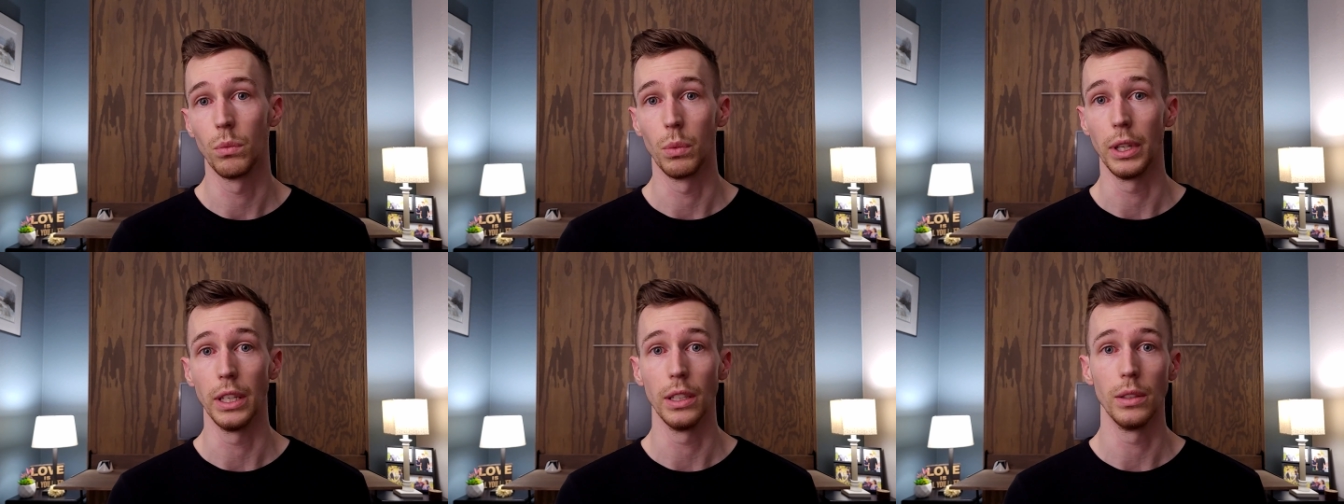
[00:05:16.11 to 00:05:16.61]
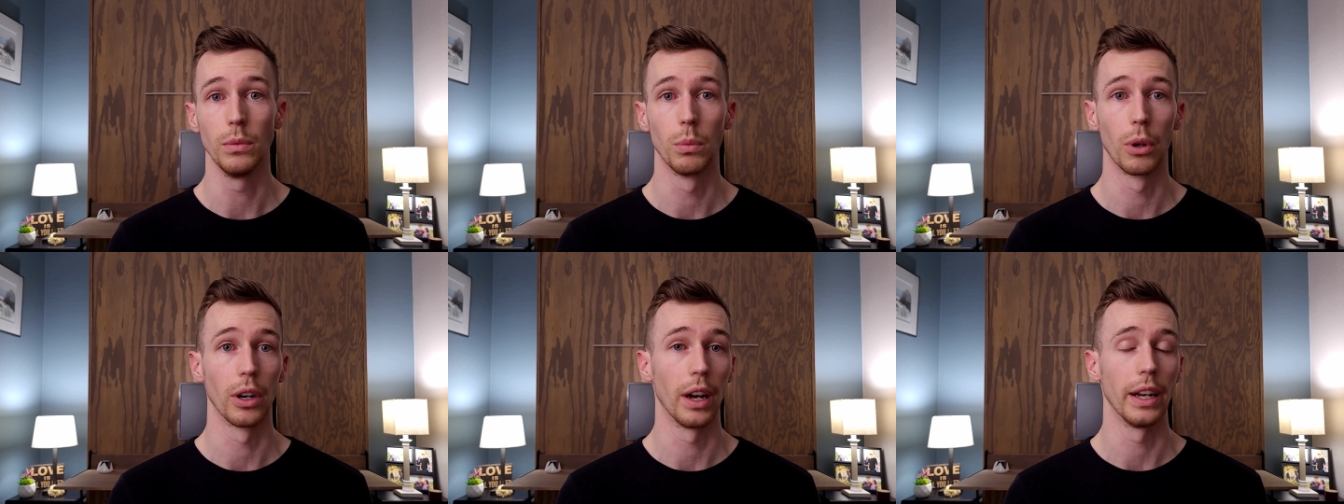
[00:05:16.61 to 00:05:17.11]
we
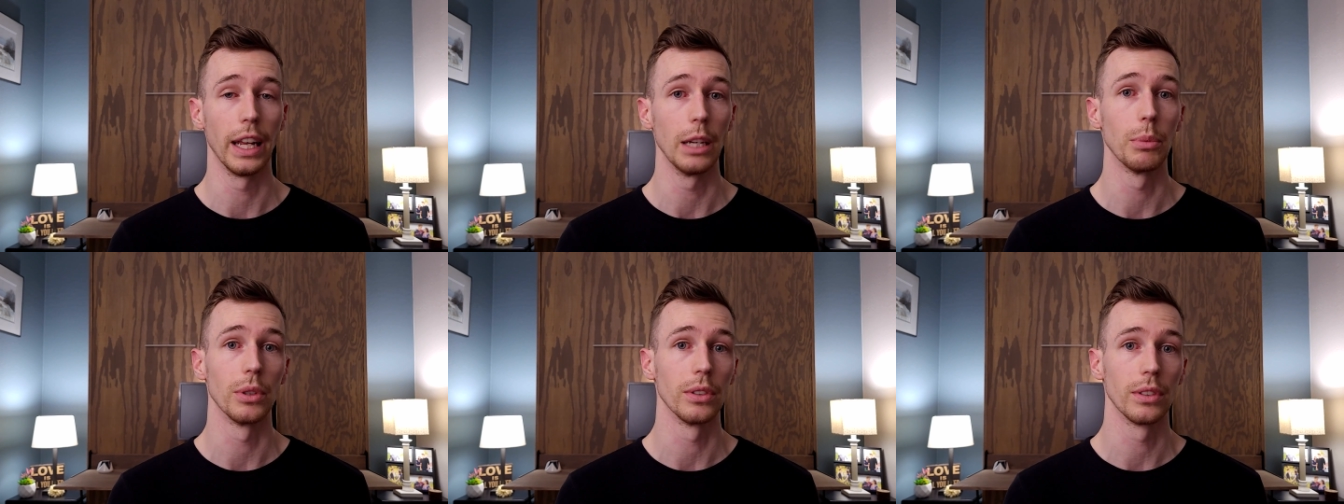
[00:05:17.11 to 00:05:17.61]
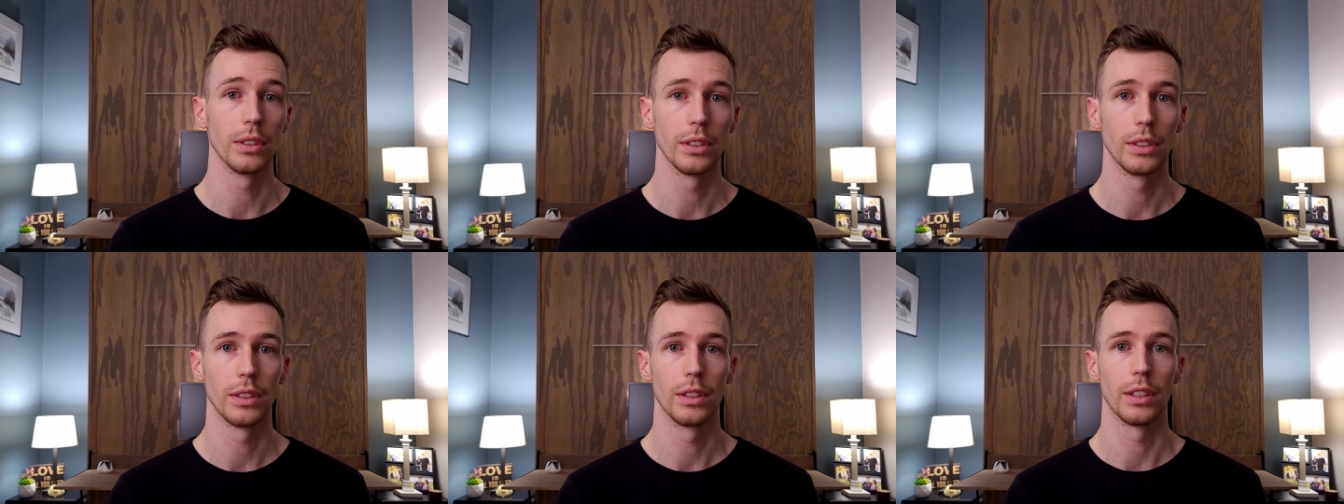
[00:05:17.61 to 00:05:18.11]
were unable
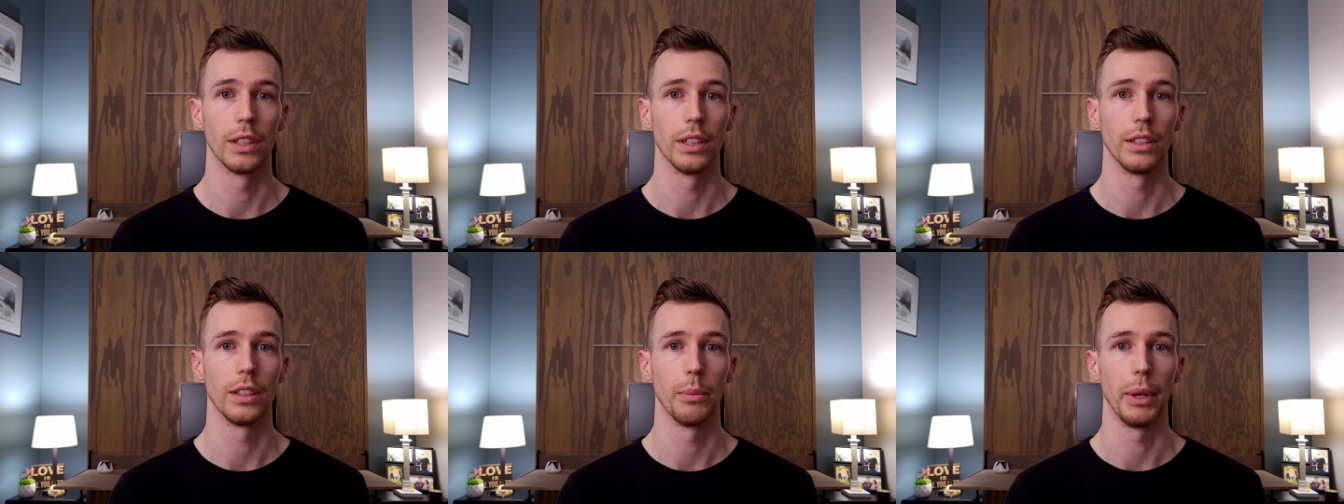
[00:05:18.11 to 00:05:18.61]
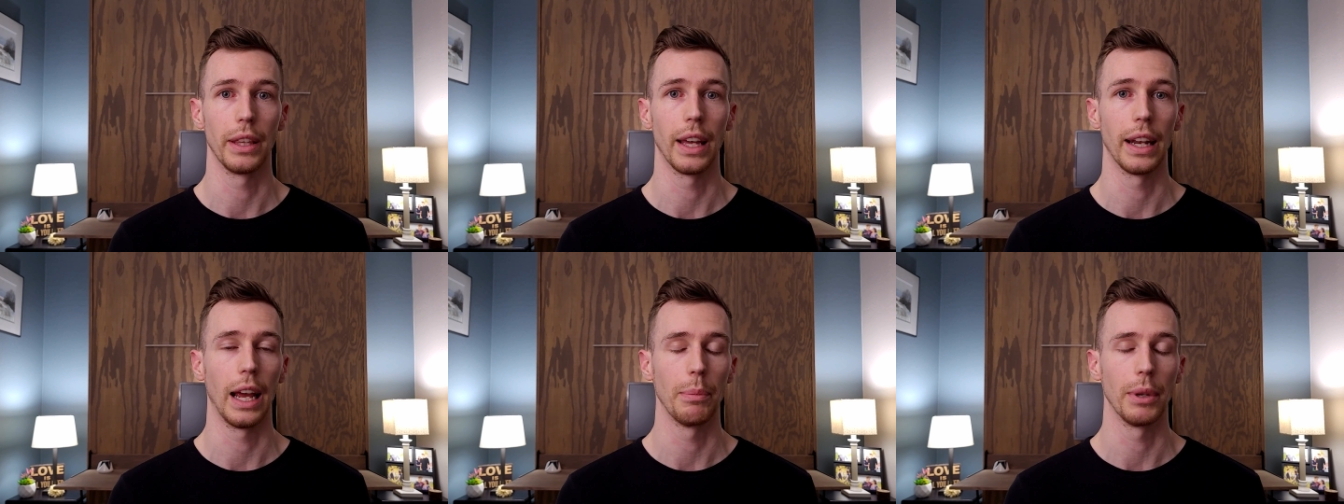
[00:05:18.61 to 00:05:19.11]
to make
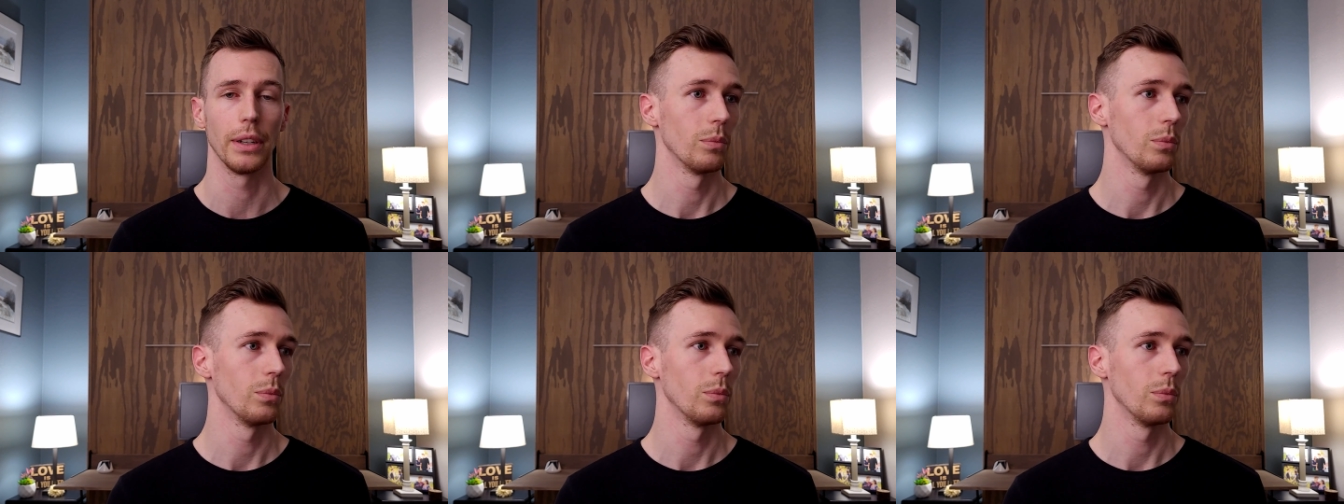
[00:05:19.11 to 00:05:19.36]
that happen.